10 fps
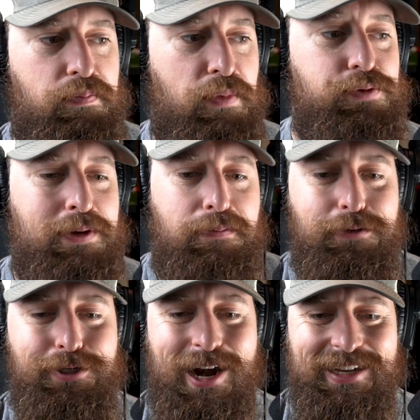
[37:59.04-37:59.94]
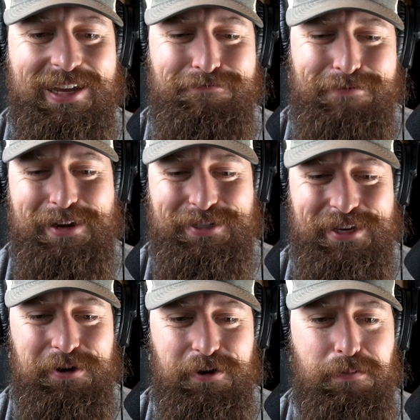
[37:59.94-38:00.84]
most people would try and keep that a
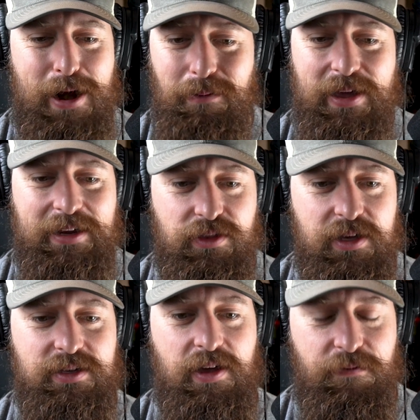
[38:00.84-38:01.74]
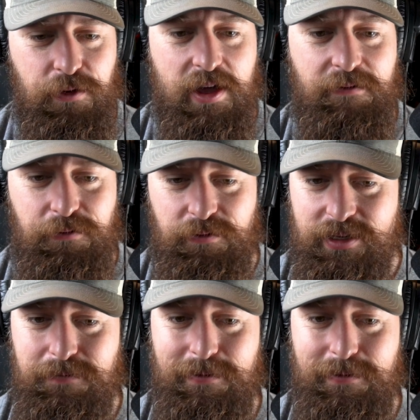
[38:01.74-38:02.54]
secret, but I like this. If this